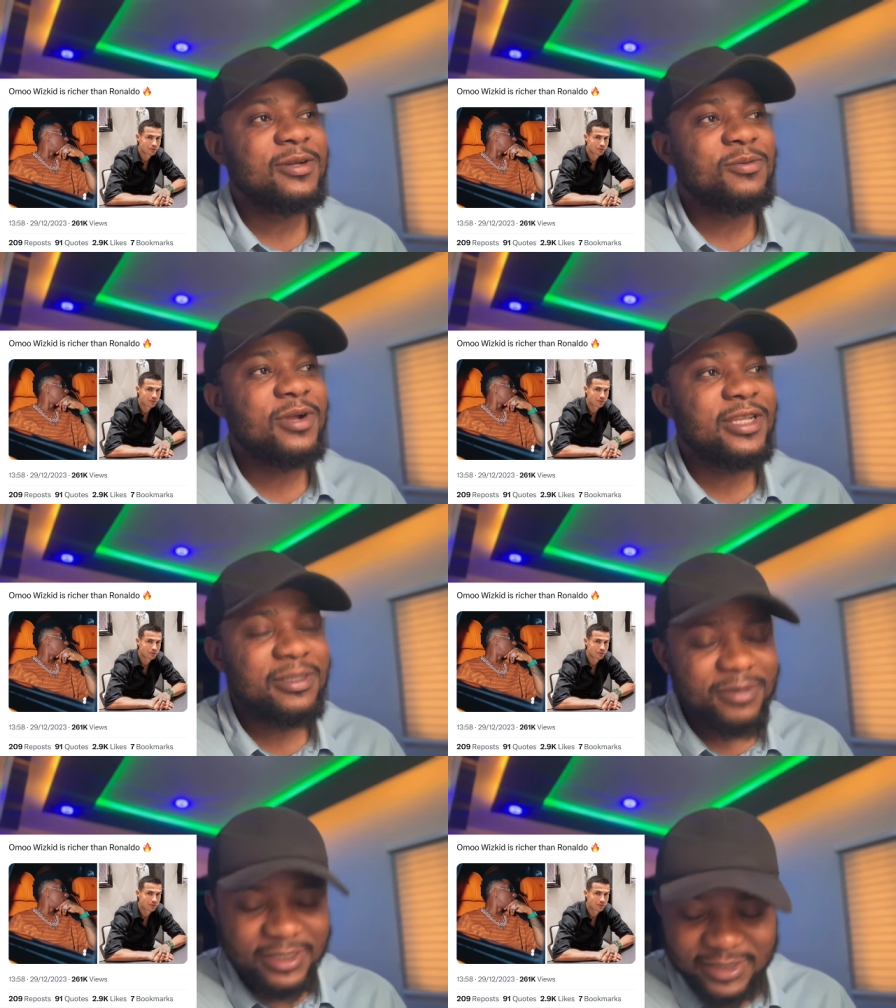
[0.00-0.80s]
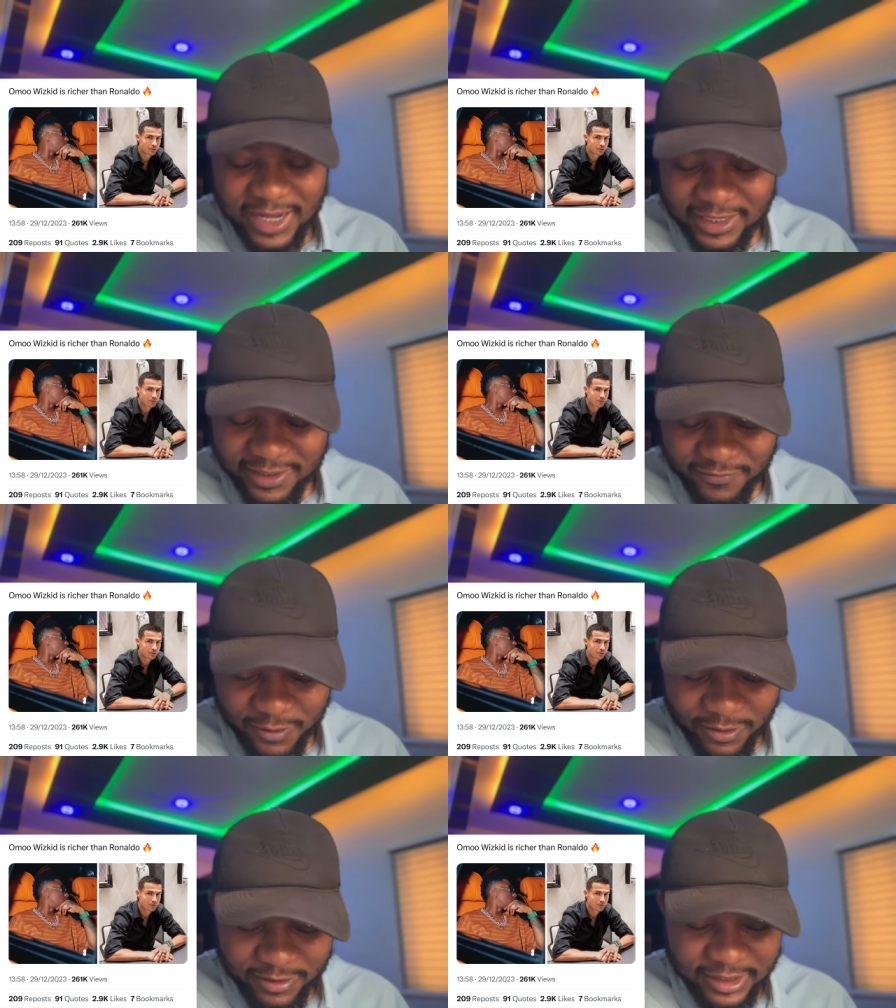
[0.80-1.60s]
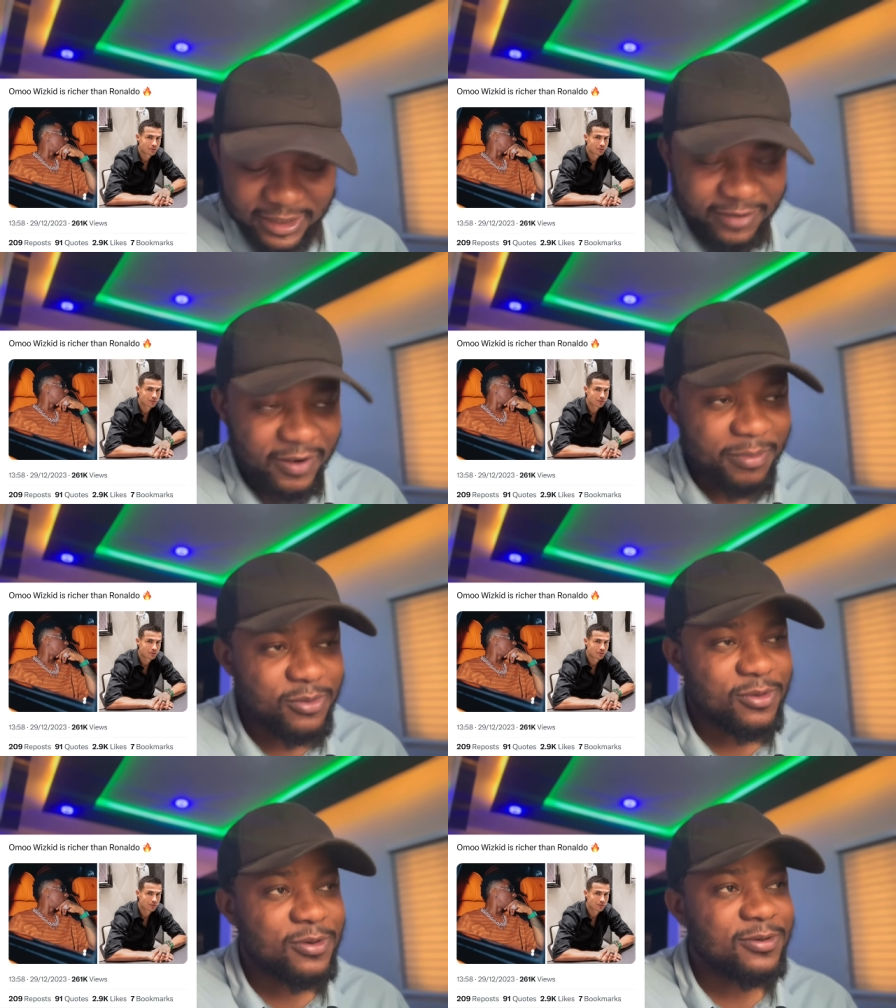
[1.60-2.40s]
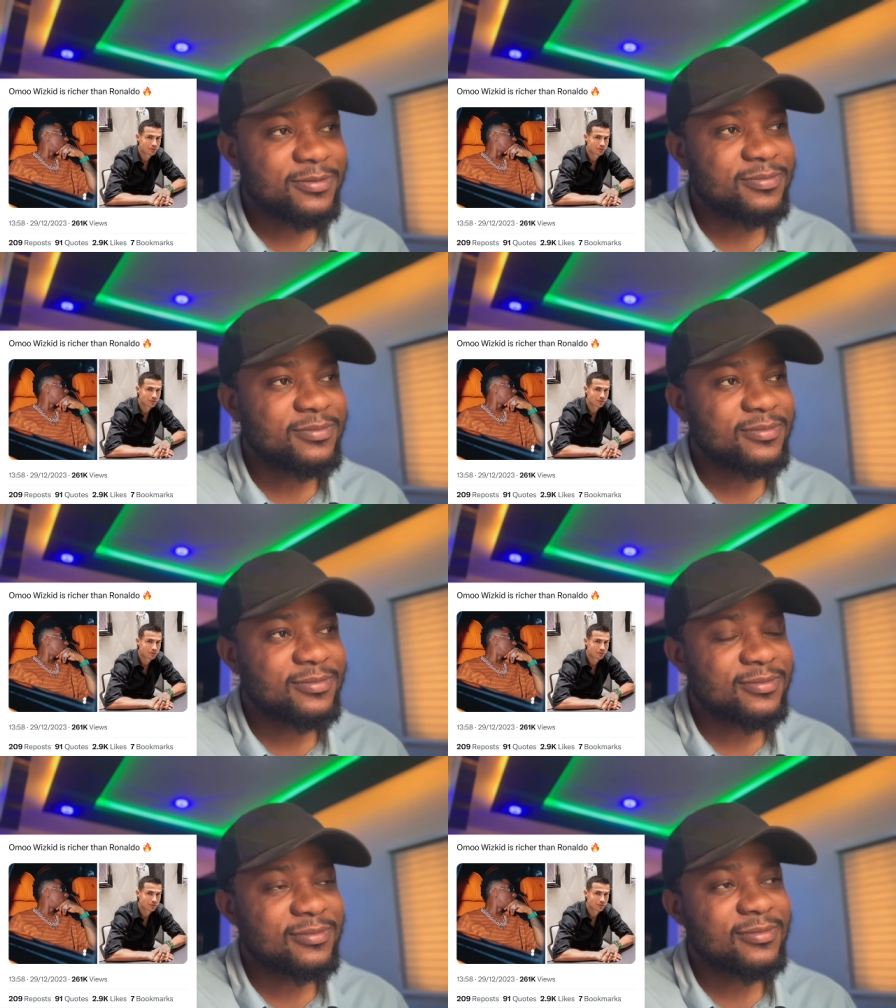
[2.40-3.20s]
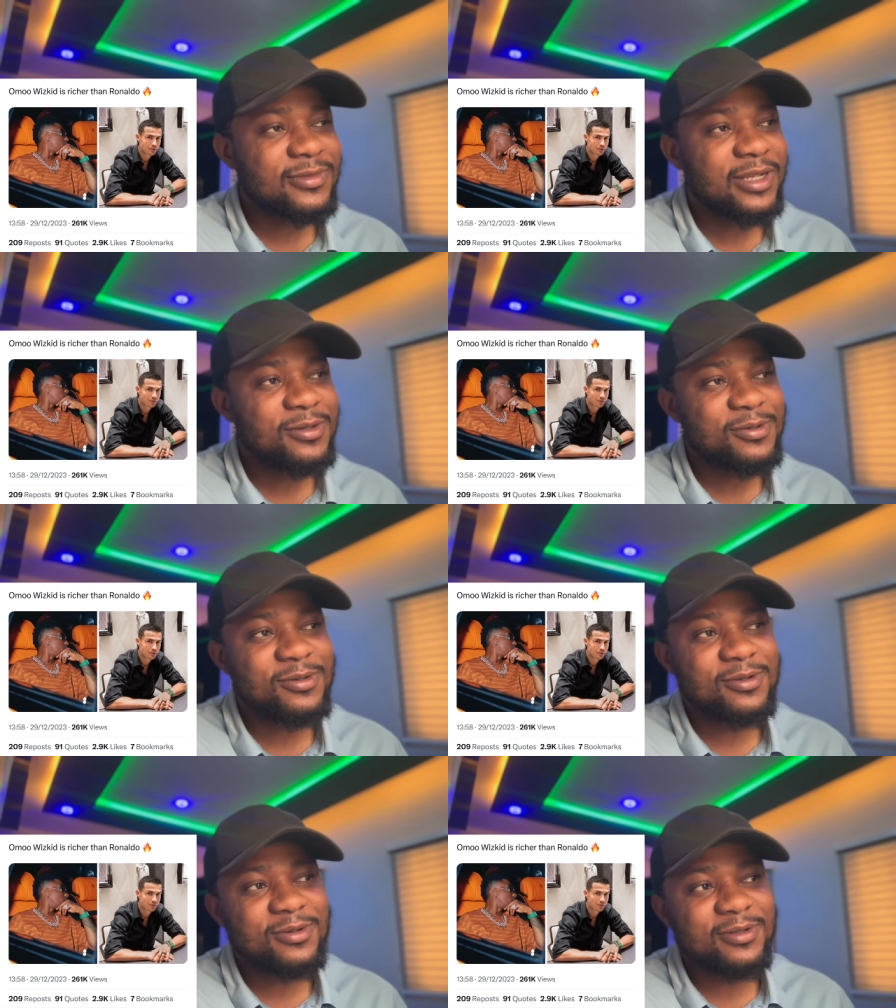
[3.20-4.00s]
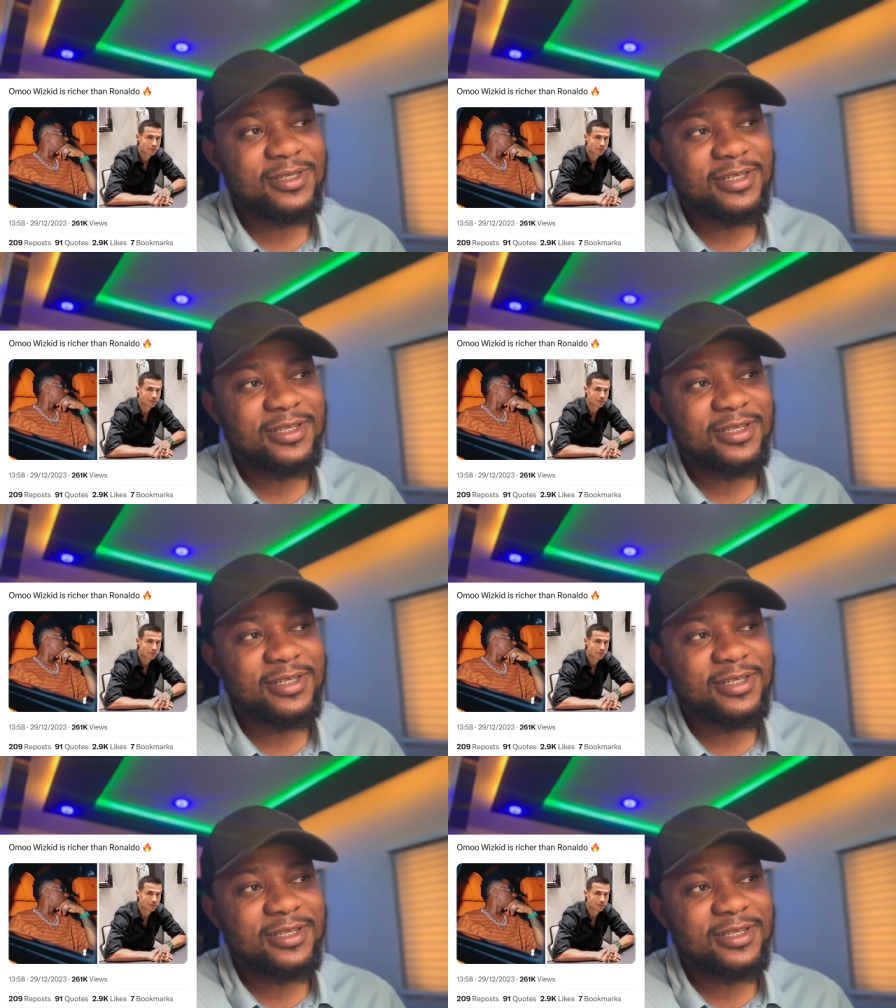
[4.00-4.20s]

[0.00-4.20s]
wait to be this guy name for Liverpool. Oh,